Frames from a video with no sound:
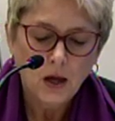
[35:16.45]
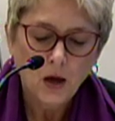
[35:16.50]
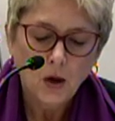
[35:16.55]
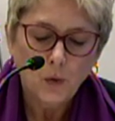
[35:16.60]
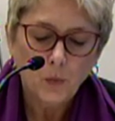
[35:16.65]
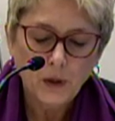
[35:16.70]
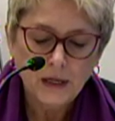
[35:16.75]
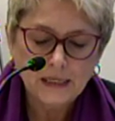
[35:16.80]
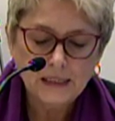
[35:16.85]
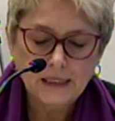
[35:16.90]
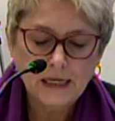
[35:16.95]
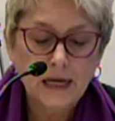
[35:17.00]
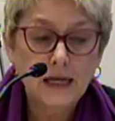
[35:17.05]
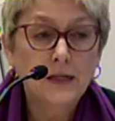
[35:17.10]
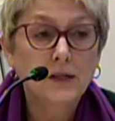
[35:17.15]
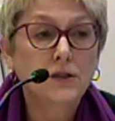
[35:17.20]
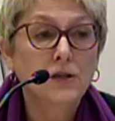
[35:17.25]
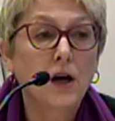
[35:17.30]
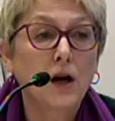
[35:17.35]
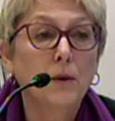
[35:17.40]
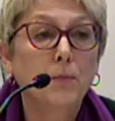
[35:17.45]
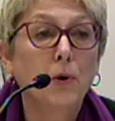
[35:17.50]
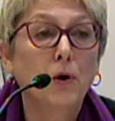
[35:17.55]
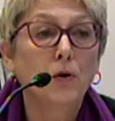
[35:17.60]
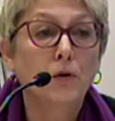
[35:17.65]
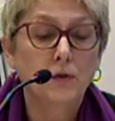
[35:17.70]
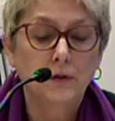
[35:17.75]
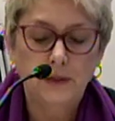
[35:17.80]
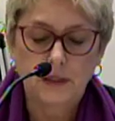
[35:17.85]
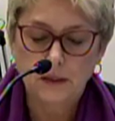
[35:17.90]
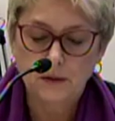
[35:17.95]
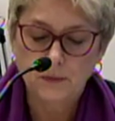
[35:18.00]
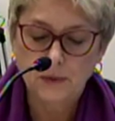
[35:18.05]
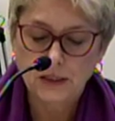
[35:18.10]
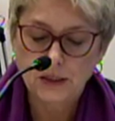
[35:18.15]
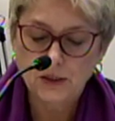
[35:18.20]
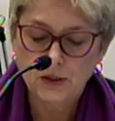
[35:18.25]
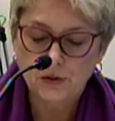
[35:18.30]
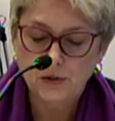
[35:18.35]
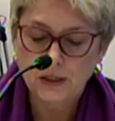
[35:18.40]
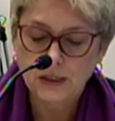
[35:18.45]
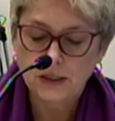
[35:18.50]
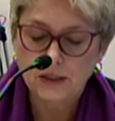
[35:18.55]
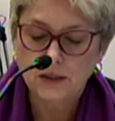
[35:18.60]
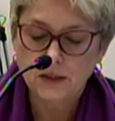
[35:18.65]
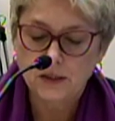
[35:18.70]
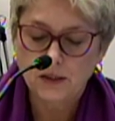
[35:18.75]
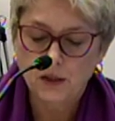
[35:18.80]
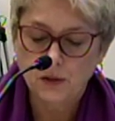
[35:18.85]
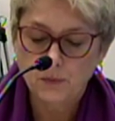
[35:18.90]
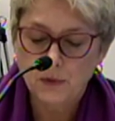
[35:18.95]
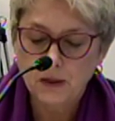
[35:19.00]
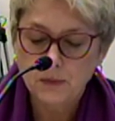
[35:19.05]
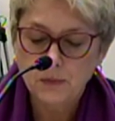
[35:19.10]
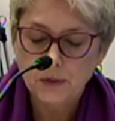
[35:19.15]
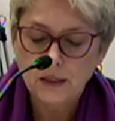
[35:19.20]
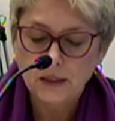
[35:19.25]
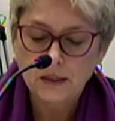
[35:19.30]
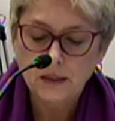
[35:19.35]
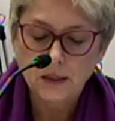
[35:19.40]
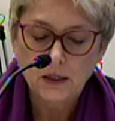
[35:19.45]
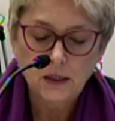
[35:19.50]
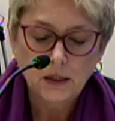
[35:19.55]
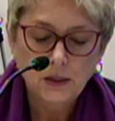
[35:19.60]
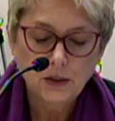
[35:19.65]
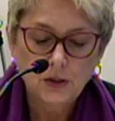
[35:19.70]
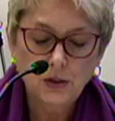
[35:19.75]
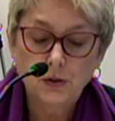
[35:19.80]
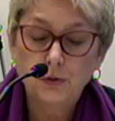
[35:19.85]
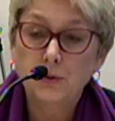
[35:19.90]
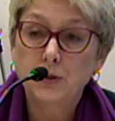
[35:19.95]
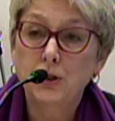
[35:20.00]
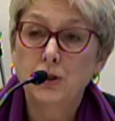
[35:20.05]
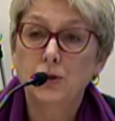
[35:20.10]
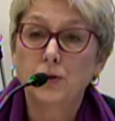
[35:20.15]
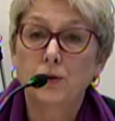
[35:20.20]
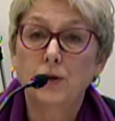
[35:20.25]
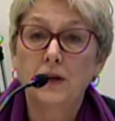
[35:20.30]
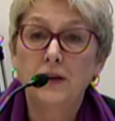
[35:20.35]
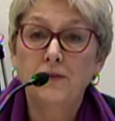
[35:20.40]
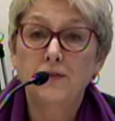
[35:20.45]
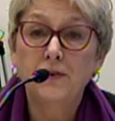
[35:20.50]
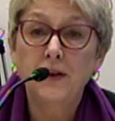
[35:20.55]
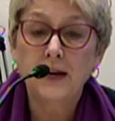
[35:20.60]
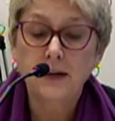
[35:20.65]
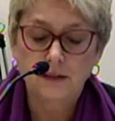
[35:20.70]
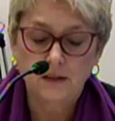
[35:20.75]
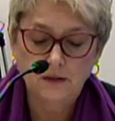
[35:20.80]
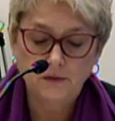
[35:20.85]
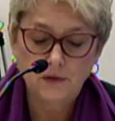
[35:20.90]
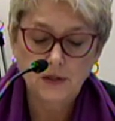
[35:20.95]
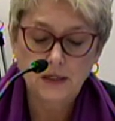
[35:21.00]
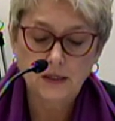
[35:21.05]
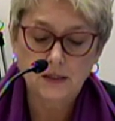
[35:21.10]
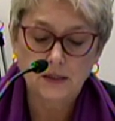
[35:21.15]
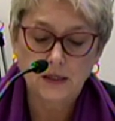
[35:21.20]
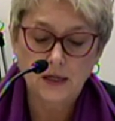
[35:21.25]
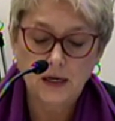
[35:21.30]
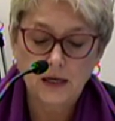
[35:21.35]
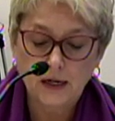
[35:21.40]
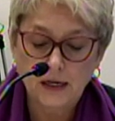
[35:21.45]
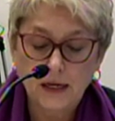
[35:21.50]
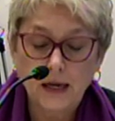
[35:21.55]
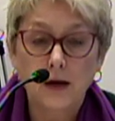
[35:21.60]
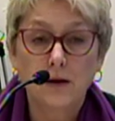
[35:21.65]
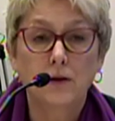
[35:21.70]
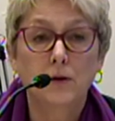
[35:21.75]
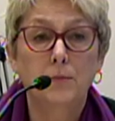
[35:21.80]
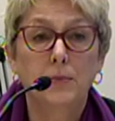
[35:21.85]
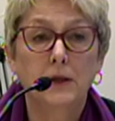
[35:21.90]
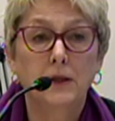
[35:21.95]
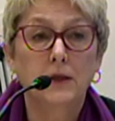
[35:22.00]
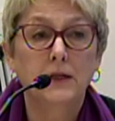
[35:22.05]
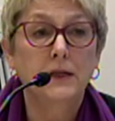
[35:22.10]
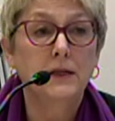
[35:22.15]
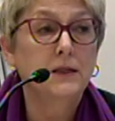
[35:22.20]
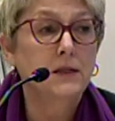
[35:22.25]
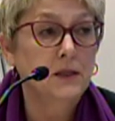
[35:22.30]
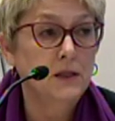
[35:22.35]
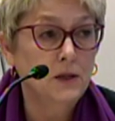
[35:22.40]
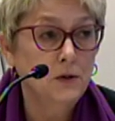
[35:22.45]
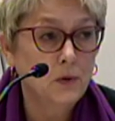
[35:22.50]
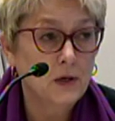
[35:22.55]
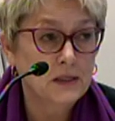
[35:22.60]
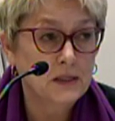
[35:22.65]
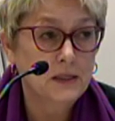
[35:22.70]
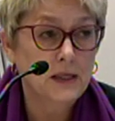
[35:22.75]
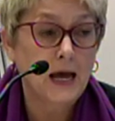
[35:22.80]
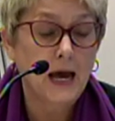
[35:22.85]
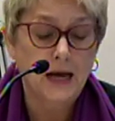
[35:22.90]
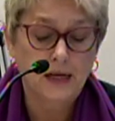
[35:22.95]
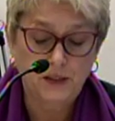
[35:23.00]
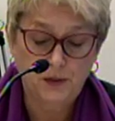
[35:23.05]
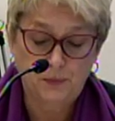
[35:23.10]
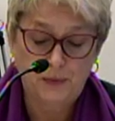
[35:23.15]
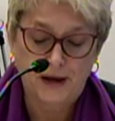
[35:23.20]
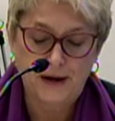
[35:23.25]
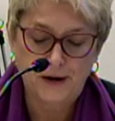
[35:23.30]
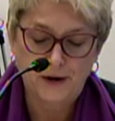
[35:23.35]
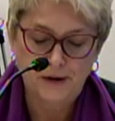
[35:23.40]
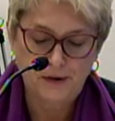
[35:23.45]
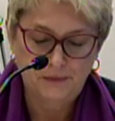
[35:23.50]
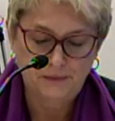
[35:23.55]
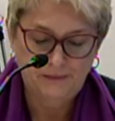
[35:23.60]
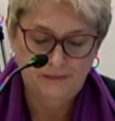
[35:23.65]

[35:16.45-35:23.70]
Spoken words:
We intend to uphold the administration's commitment to ensure effectiveness and accountability to the U.S. taxpayer.